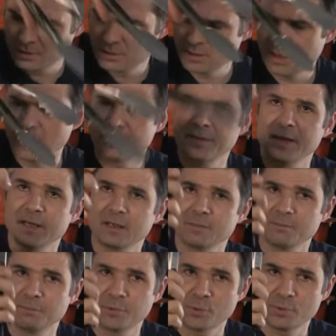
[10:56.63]
I think I'm
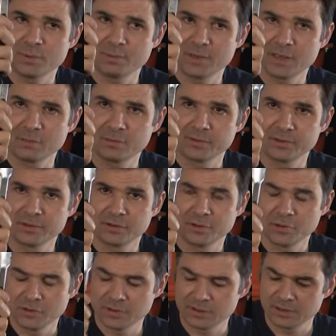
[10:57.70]
probably better with the
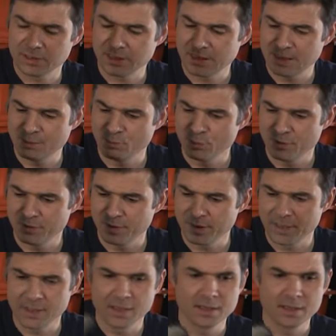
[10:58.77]
tongs than I am with the